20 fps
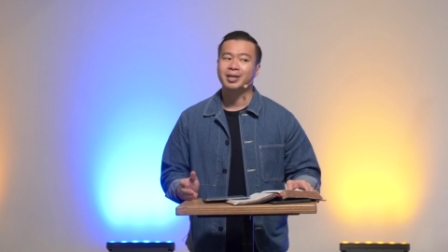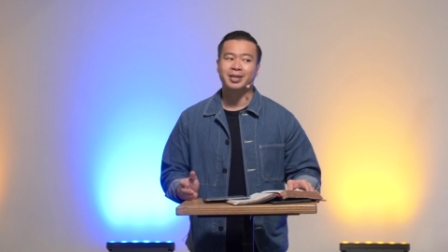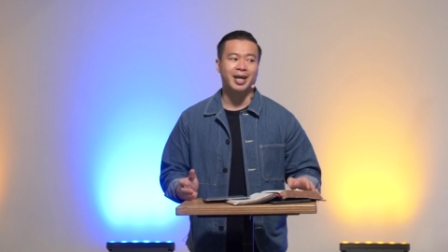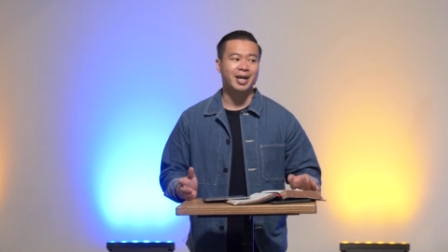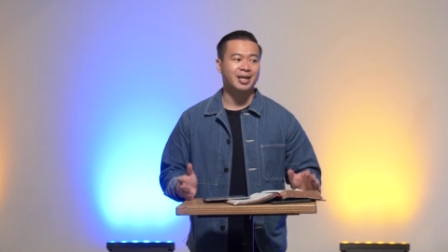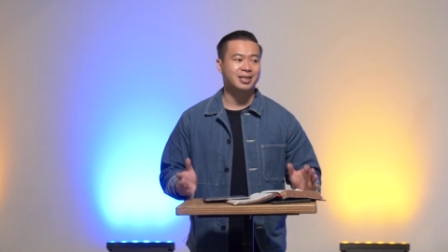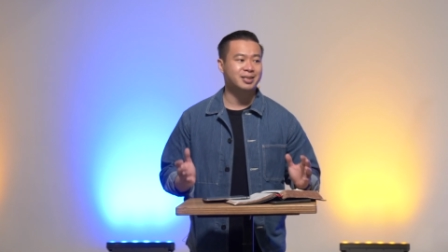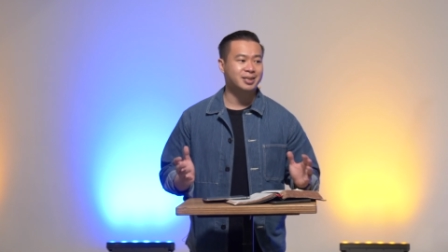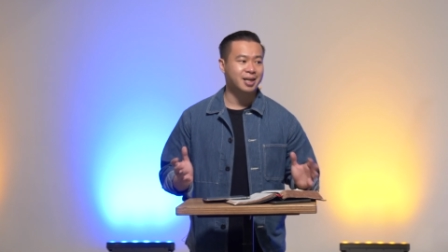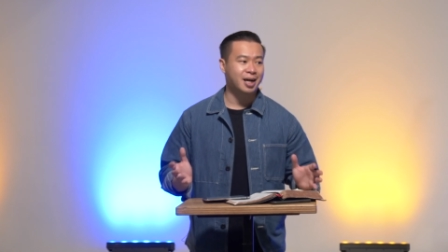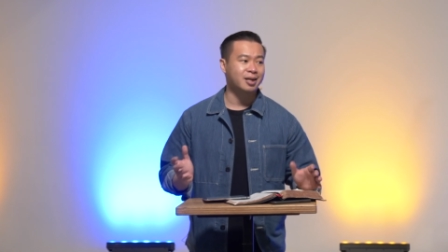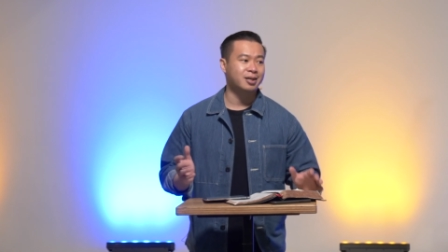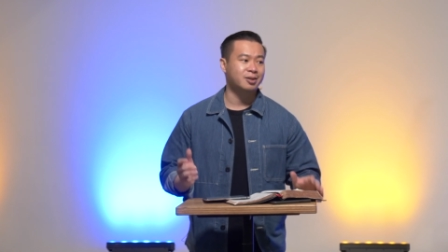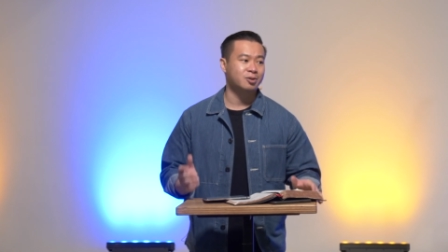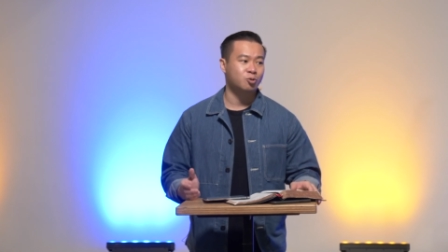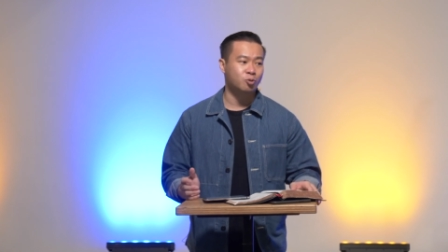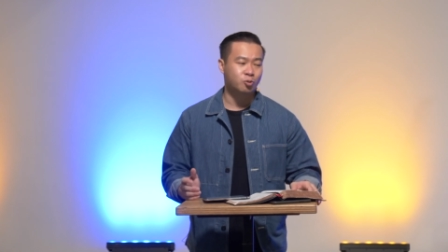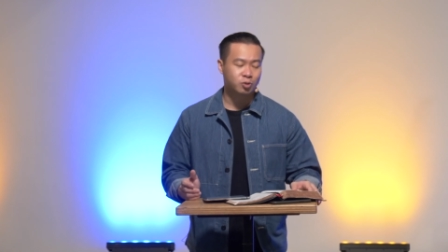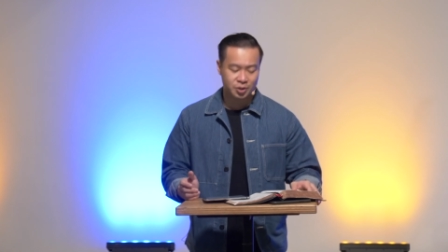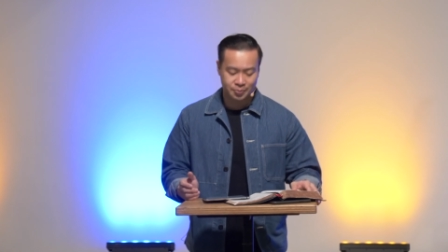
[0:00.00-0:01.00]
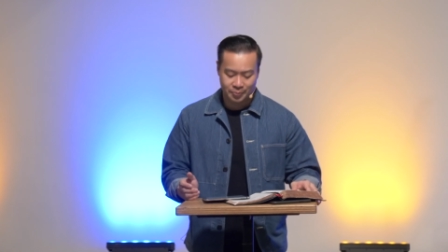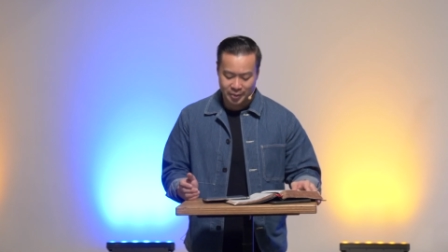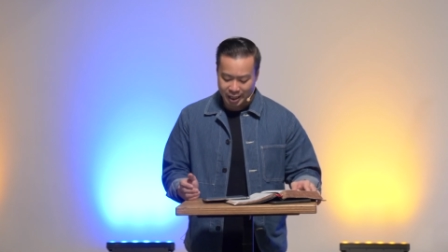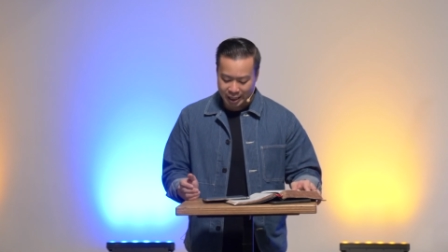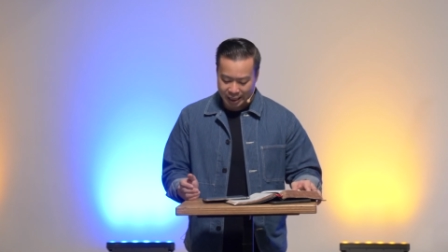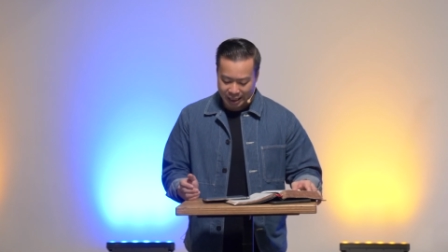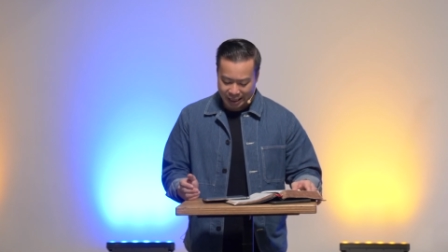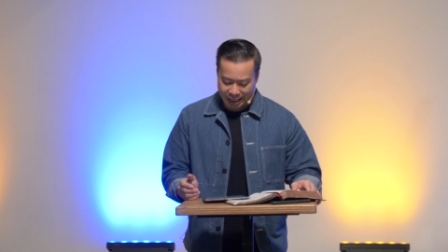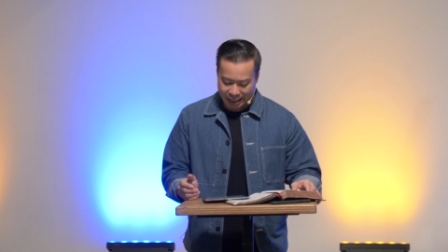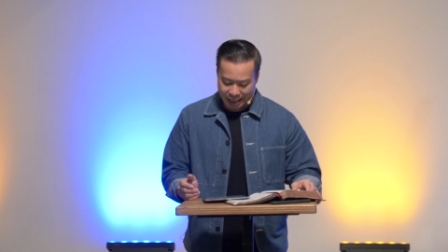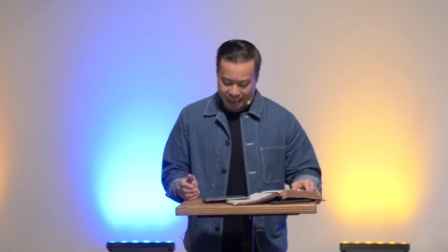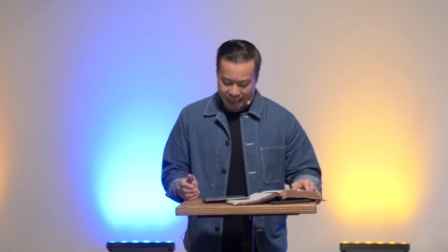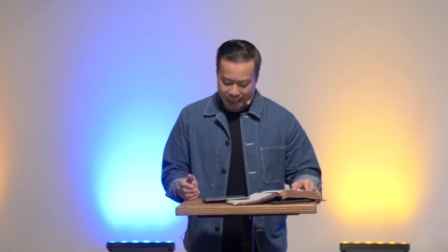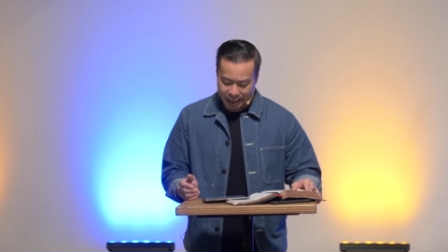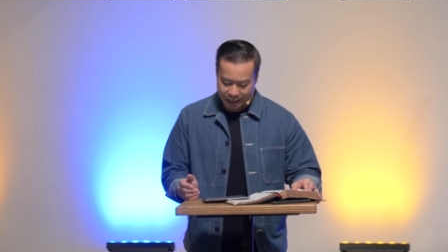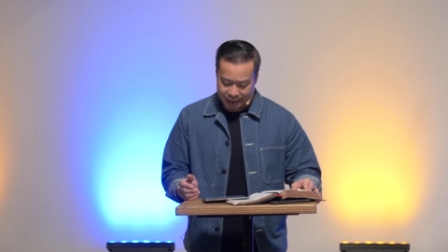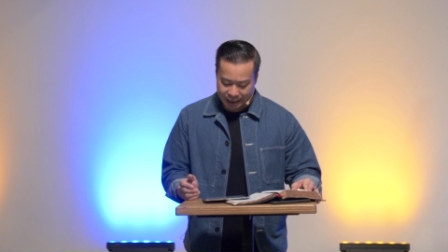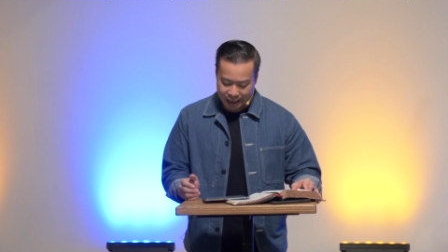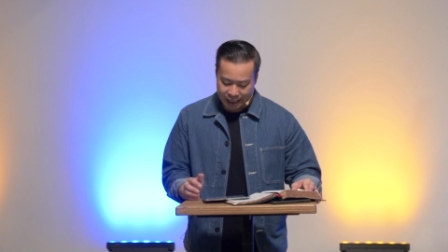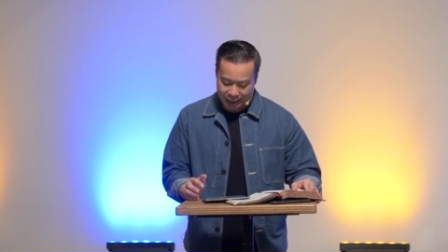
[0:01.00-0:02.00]
that I started to speak in
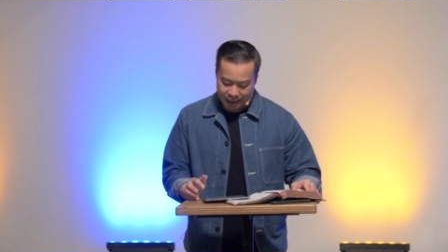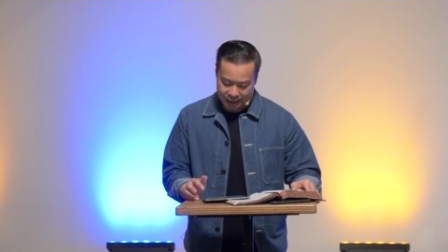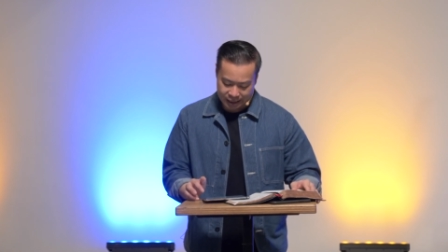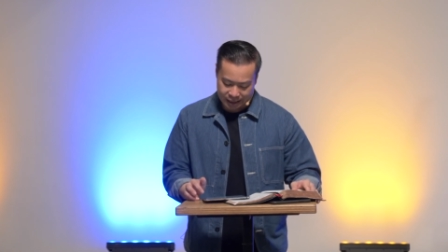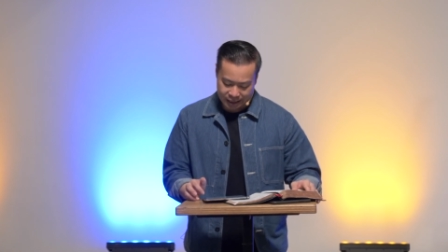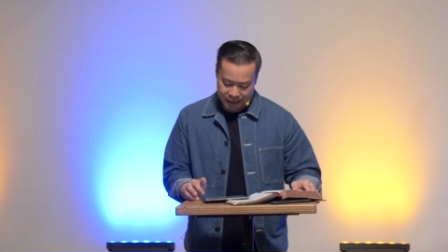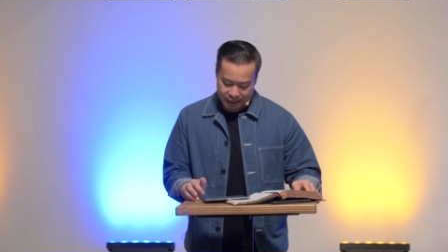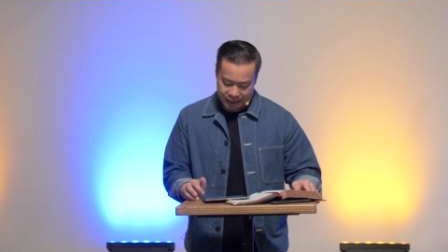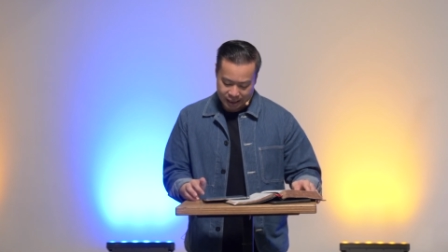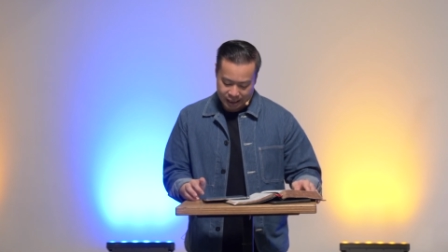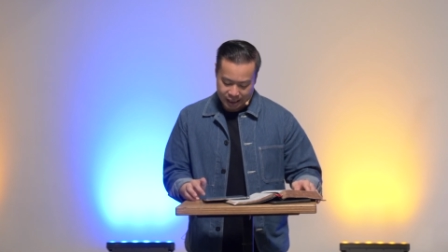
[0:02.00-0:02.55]
other tongues.